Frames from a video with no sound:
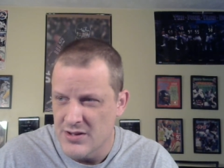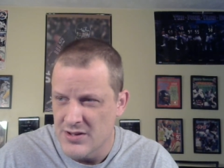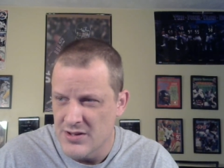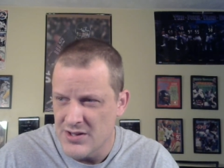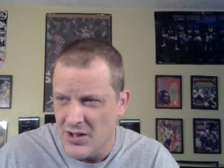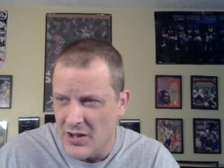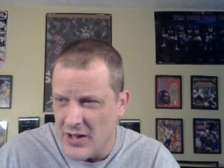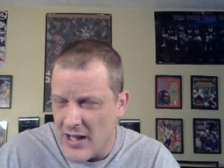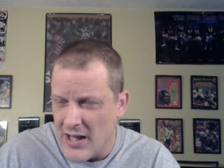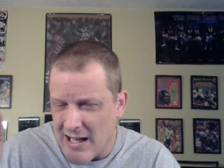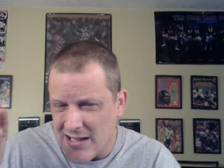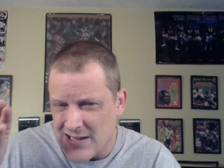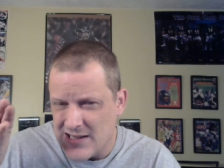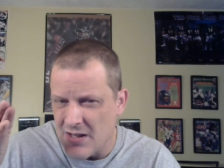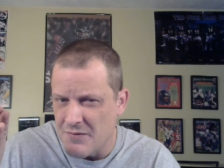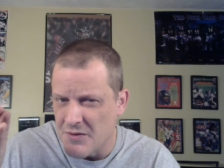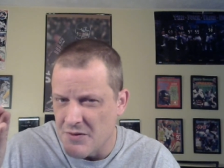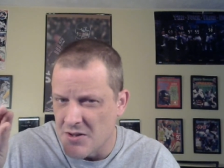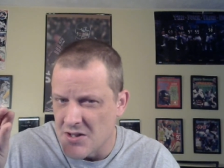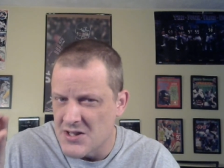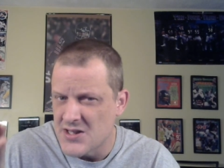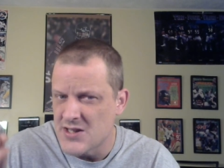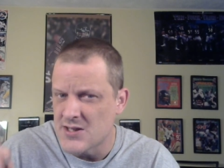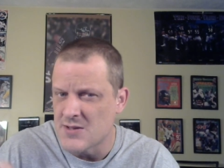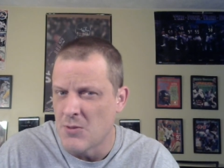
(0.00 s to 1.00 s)
So that's
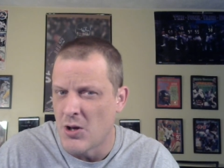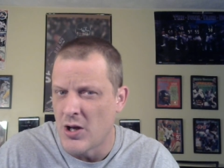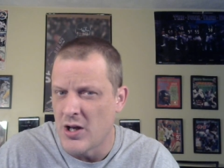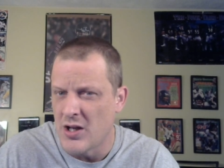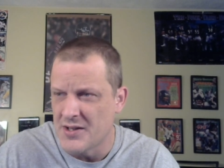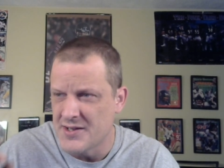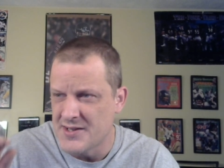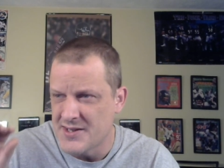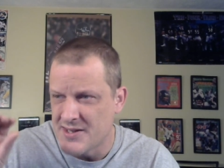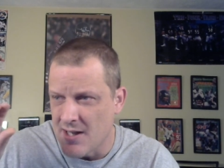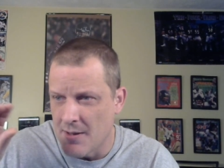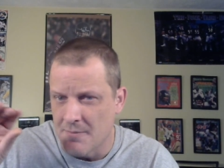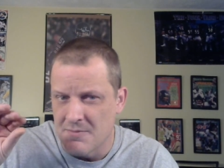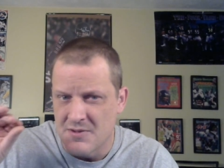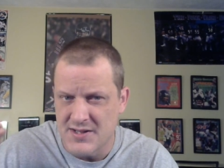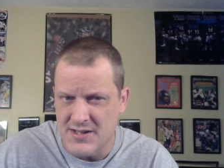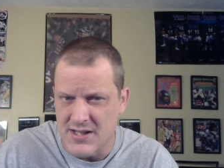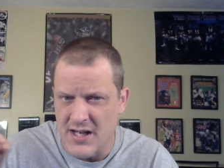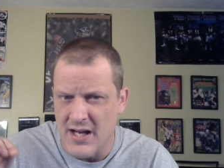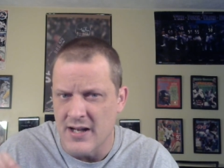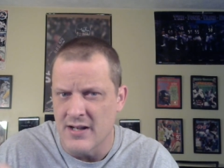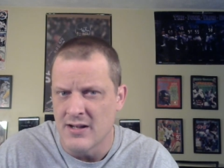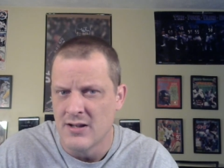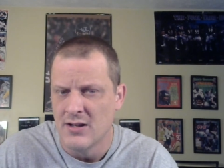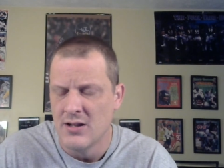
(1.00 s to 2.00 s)
even a small
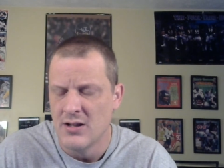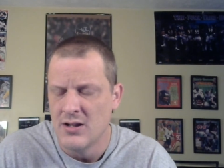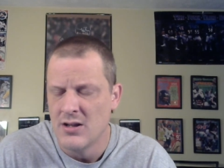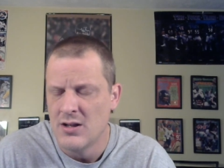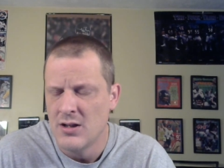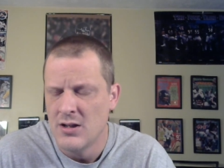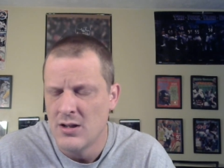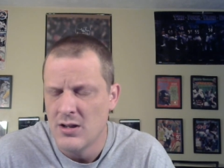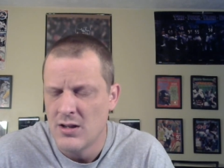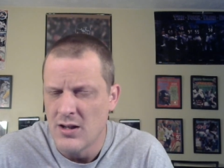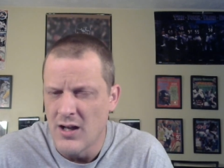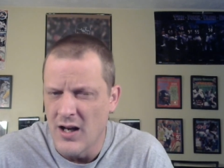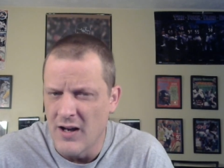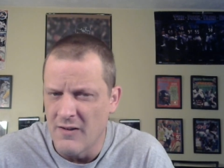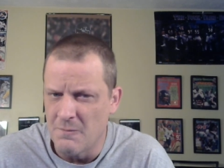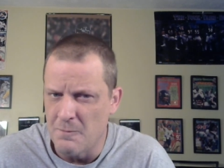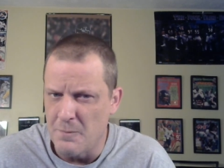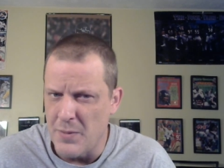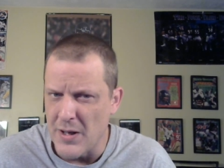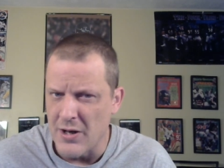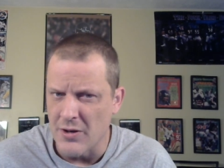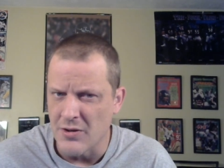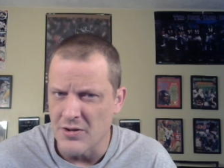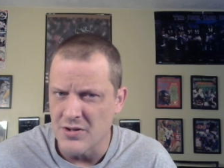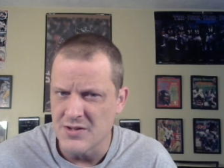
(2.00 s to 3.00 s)
subset
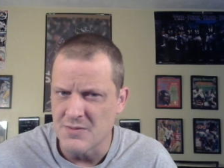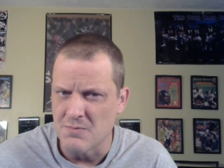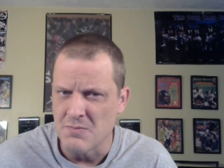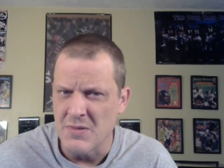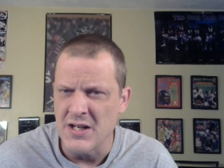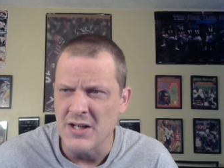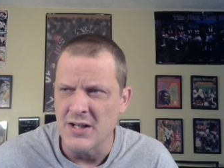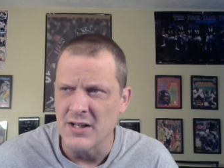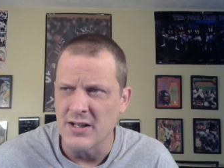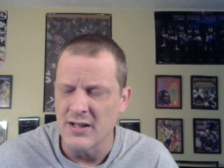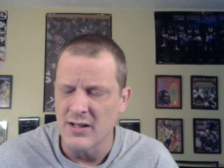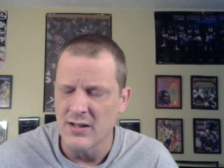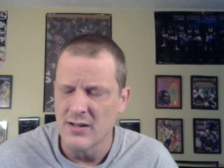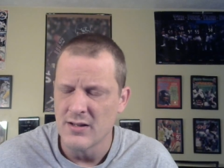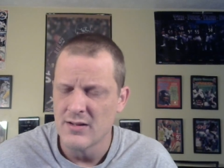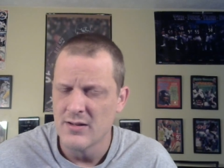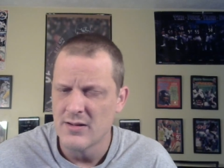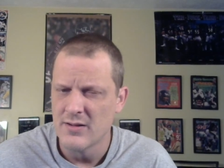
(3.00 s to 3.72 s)
of Bears media.